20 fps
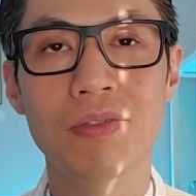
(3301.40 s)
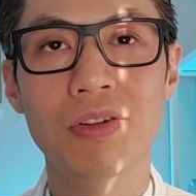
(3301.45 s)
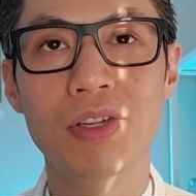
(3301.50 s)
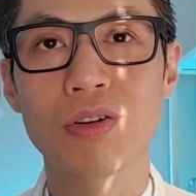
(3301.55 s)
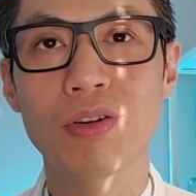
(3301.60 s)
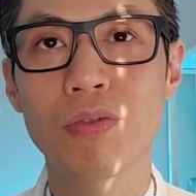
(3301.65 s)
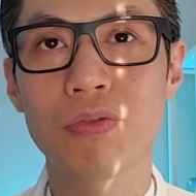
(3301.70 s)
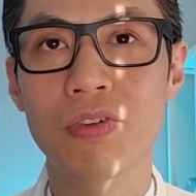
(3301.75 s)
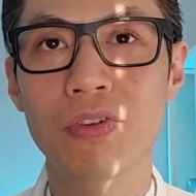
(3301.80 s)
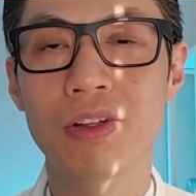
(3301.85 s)
you
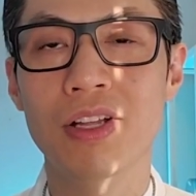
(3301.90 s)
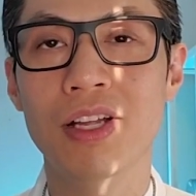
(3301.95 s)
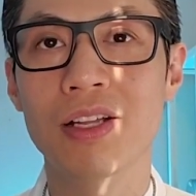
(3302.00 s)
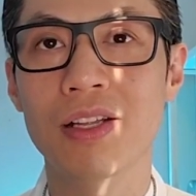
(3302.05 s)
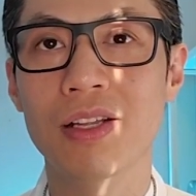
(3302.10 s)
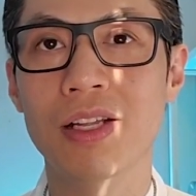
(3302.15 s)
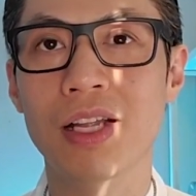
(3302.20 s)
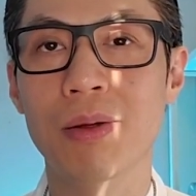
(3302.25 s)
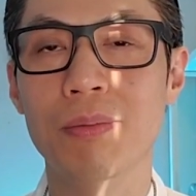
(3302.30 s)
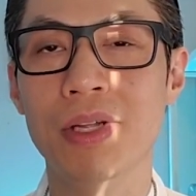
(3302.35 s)
don't feel
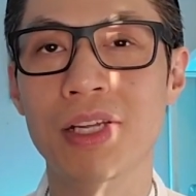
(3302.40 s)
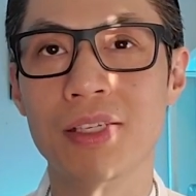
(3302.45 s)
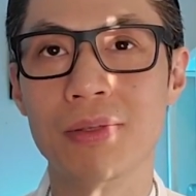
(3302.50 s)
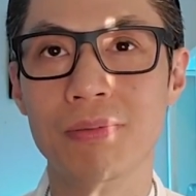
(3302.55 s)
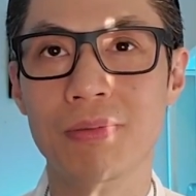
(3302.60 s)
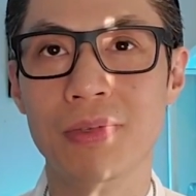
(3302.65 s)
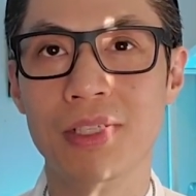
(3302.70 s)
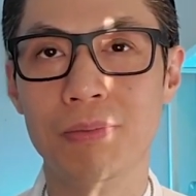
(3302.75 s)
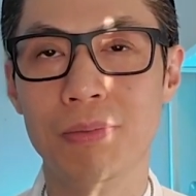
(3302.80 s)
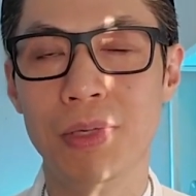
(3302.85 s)
it, that means
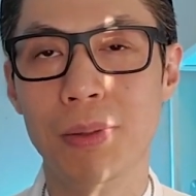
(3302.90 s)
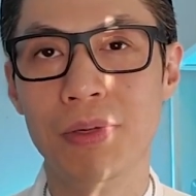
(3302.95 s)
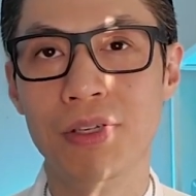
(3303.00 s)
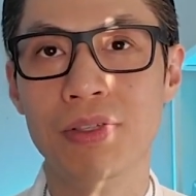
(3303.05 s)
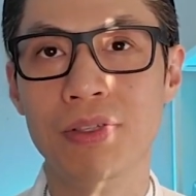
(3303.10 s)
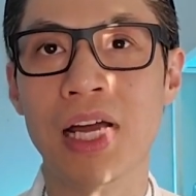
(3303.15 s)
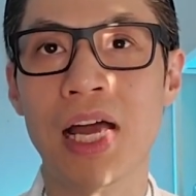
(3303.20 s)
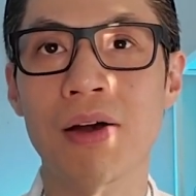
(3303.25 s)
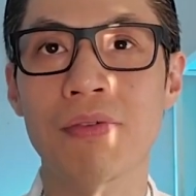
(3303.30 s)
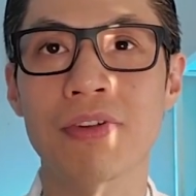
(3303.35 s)
maybe
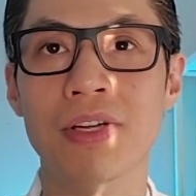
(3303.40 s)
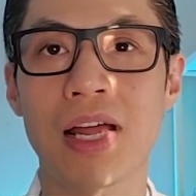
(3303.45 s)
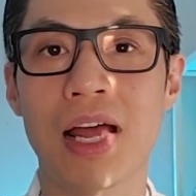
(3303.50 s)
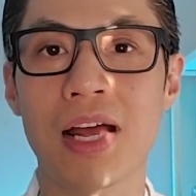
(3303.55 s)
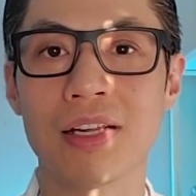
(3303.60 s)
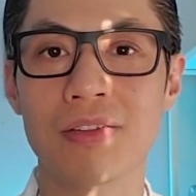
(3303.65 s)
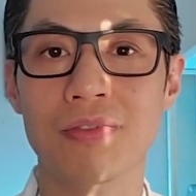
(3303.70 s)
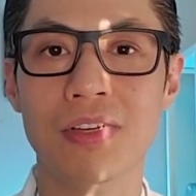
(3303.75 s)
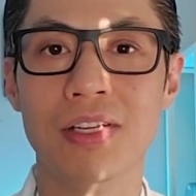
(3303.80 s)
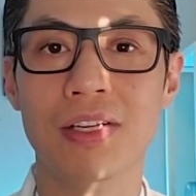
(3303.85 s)
you haven't
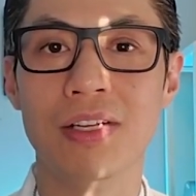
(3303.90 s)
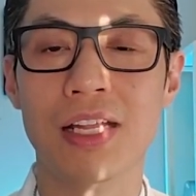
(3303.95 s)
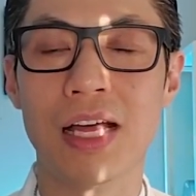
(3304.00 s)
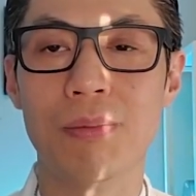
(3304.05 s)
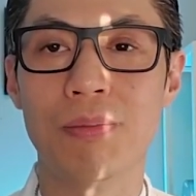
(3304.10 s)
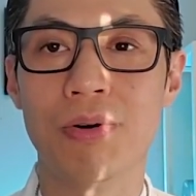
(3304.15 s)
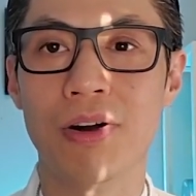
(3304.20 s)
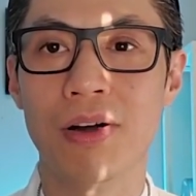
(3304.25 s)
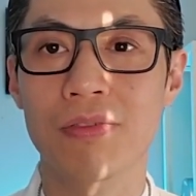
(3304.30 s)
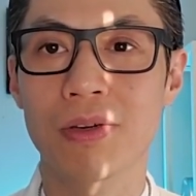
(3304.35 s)
activated
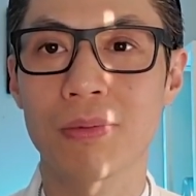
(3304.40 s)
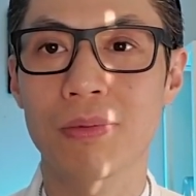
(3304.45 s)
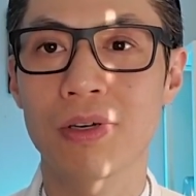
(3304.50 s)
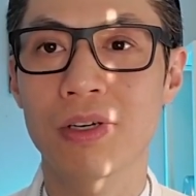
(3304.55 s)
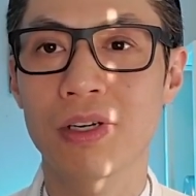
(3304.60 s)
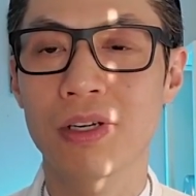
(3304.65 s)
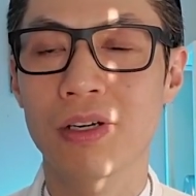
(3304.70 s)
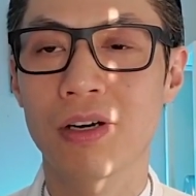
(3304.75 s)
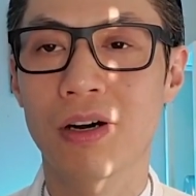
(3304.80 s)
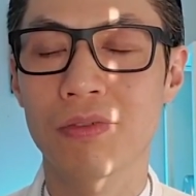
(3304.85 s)
that part
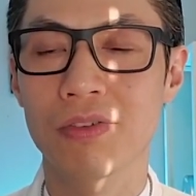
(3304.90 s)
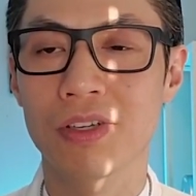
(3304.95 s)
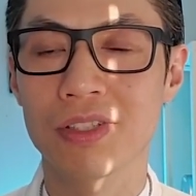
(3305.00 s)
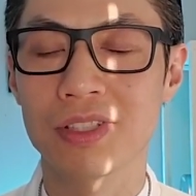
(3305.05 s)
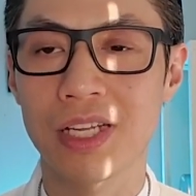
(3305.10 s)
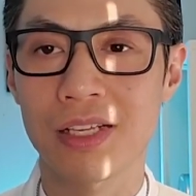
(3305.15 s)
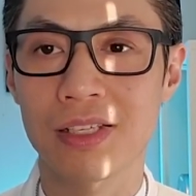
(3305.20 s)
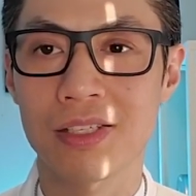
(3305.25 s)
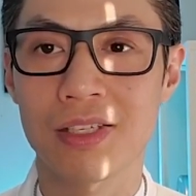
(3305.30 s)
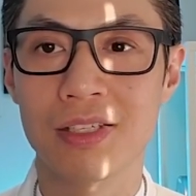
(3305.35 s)
of your
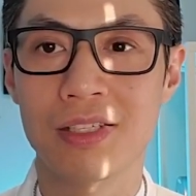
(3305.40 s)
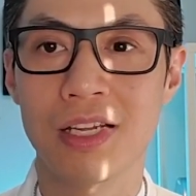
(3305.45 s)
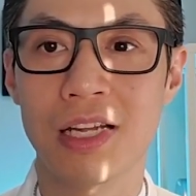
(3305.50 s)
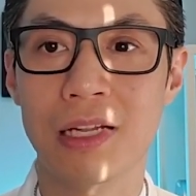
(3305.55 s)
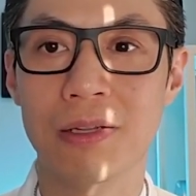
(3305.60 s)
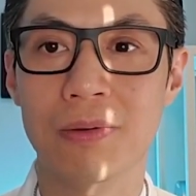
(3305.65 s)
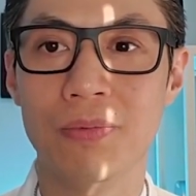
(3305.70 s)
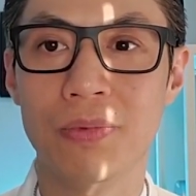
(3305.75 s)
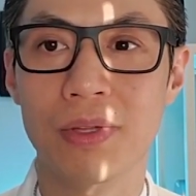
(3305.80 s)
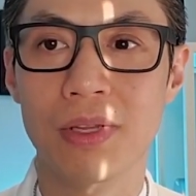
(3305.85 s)
senses
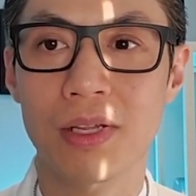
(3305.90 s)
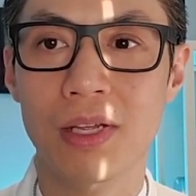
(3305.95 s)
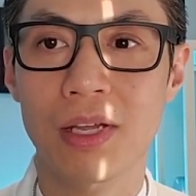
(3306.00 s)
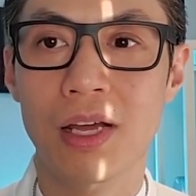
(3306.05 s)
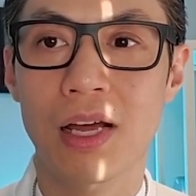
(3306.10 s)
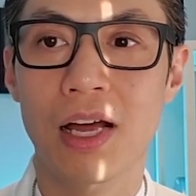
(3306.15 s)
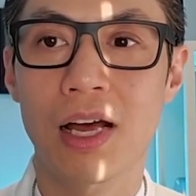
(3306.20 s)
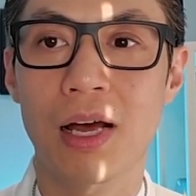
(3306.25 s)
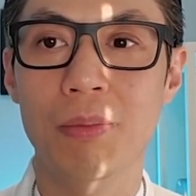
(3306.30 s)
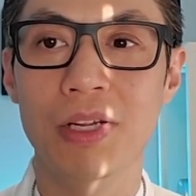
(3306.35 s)
yet.
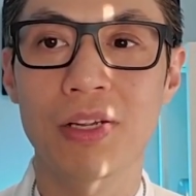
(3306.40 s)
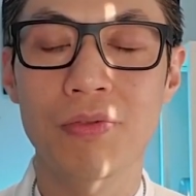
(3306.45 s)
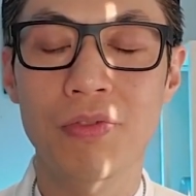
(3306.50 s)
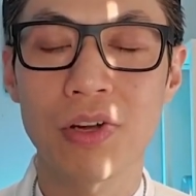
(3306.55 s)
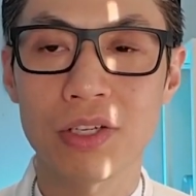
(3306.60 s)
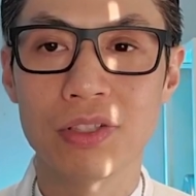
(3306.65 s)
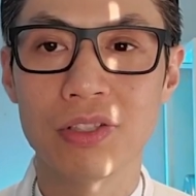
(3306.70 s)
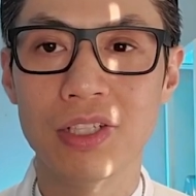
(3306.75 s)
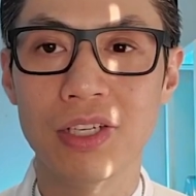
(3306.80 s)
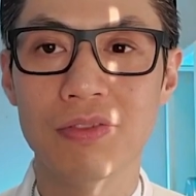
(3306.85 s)
But
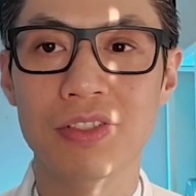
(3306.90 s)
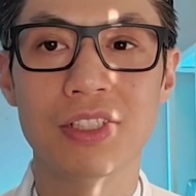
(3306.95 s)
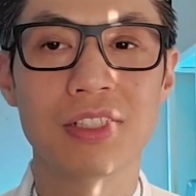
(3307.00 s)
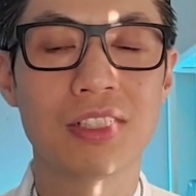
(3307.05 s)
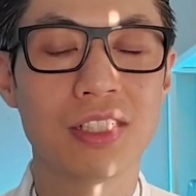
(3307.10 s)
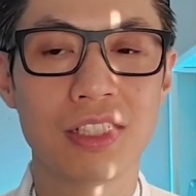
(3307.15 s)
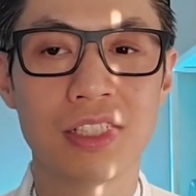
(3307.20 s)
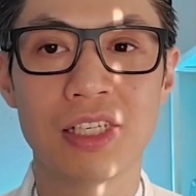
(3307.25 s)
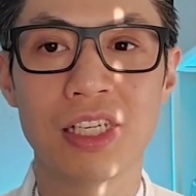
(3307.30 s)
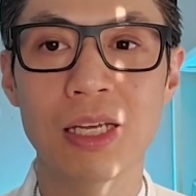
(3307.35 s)
eventually, if you
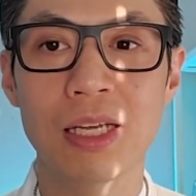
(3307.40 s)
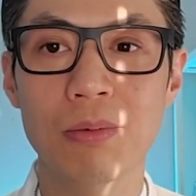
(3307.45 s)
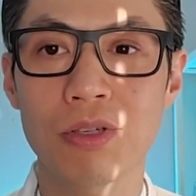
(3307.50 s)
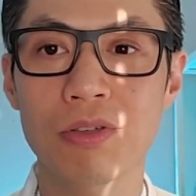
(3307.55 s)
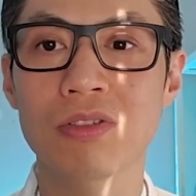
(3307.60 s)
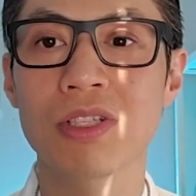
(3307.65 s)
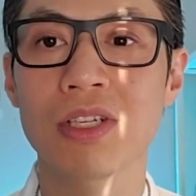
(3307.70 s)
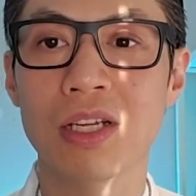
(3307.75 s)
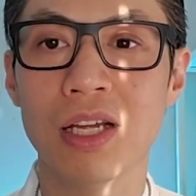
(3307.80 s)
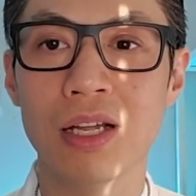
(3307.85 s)
just keep
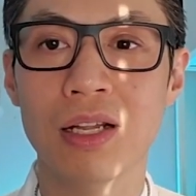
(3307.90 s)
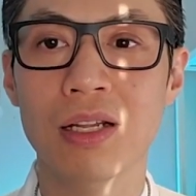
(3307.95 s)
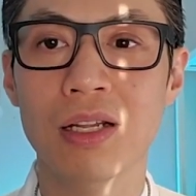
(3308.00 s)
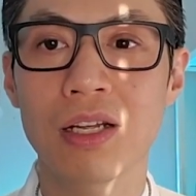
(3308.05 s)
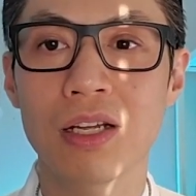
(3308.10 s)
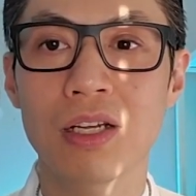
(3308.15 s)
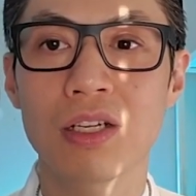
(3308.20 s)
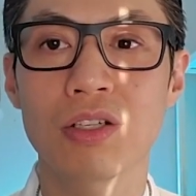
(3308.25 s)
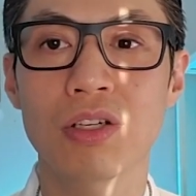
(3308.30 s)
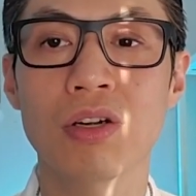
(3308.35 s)
using it,
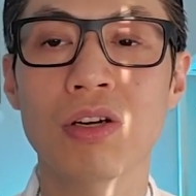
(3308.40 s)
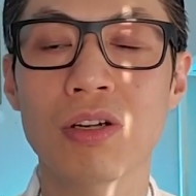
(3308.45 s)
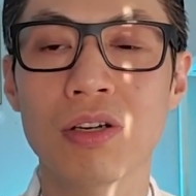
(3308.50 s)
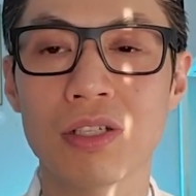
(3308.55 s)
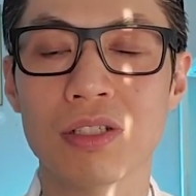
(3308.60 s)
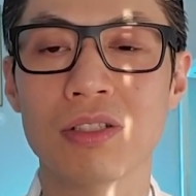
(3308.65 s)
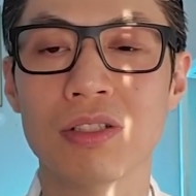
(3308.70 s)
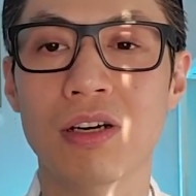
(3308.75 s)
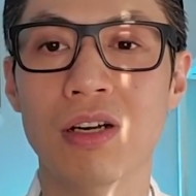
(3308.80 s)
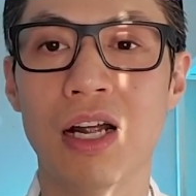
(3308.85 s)
you're going to
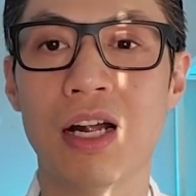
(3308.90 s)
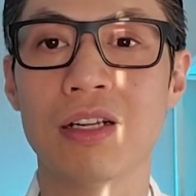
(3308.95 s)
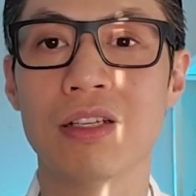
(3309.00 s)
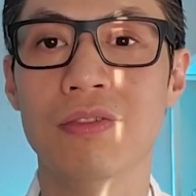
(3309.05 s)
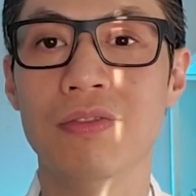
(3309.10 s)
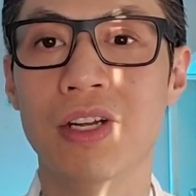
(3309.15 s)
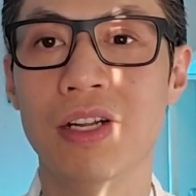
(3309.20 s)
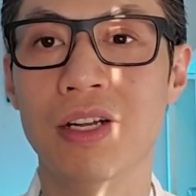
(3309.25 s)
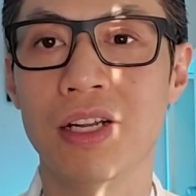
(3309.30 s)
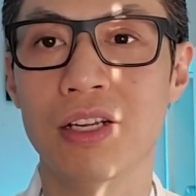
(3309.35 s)
start
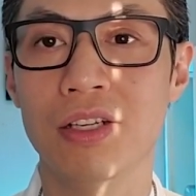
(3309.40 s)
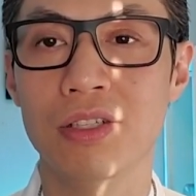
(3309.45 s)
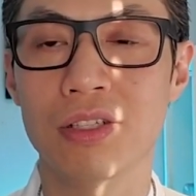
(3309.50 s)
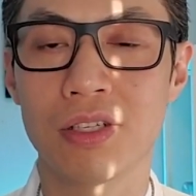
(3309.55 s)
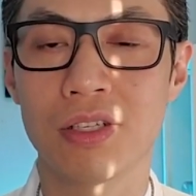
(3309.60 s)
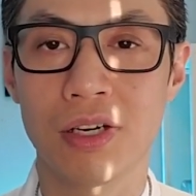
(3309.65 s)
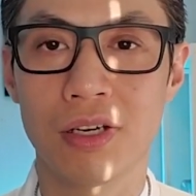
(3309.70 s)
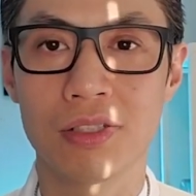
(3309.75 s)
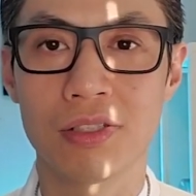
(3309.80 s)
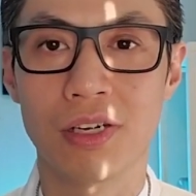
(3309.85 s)
activating it. You're
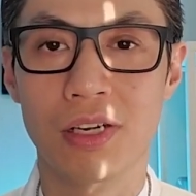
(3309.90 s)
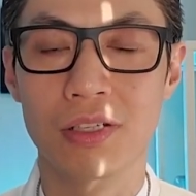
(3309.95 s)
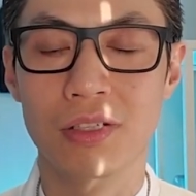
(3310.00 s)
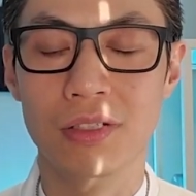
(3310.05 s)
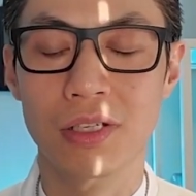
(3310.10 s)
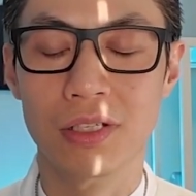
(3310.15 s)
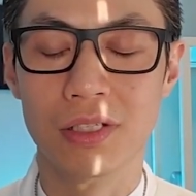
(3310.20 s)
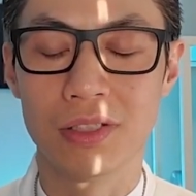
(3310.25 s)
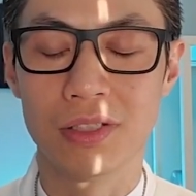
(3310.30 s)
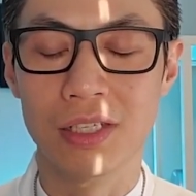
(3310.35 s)
going to start
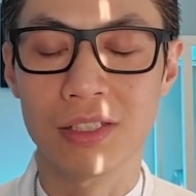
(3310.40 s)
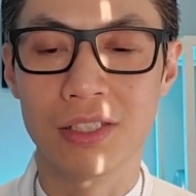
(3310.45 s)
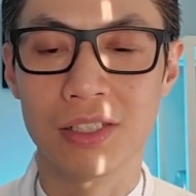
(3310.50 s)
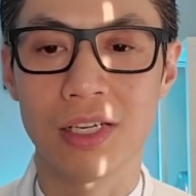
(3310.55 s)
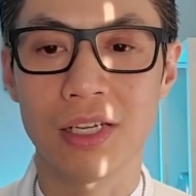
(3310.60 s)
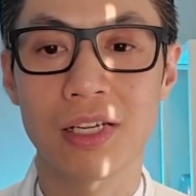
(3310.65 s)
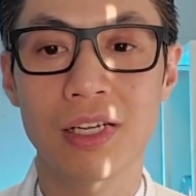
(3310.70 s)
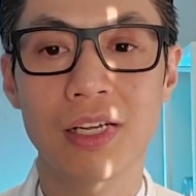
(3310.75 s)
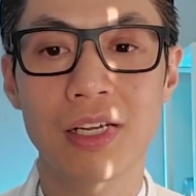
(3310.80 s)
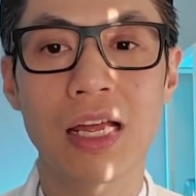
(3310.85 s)
sensing
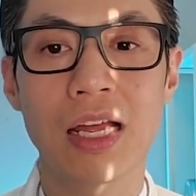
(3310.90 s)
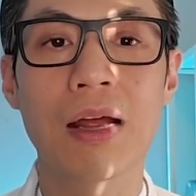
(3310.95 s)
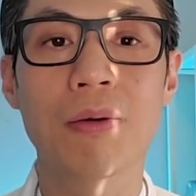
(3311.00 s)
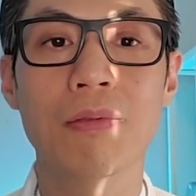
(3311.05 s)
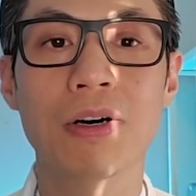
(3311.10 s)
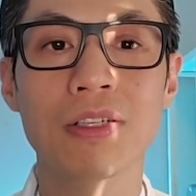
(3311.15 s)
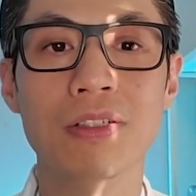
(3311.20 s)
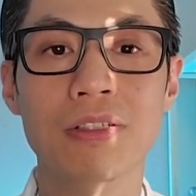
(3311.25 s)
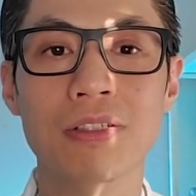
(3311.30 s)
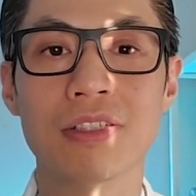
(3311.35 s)
it. And
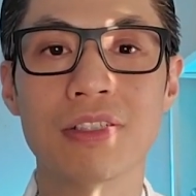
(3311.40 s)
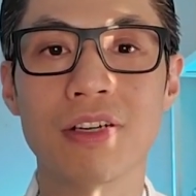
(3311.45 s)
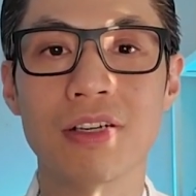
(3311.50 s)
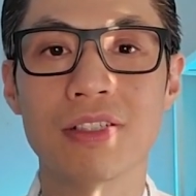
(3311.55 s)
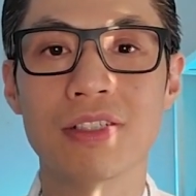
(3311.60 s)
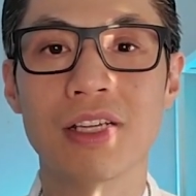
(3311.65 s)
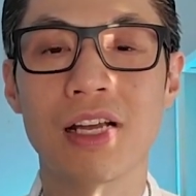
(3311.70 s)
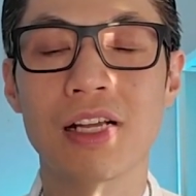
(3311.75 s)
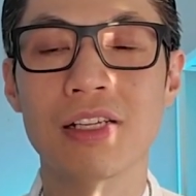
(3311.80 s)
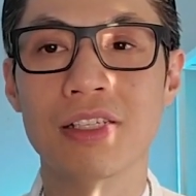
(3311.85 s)
once you start
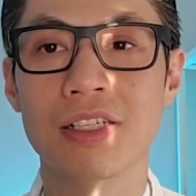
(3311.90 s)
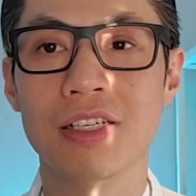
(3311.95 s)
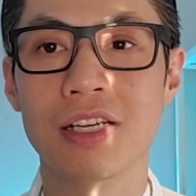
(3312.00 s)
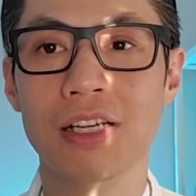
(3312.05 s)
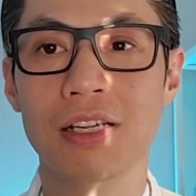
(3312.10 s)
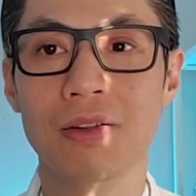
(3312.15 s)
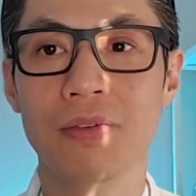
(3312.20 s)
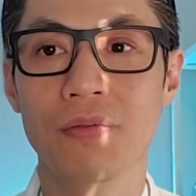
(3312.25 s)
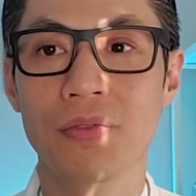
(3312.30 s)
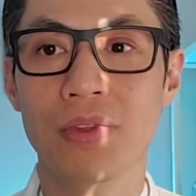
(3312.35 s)
sensing it,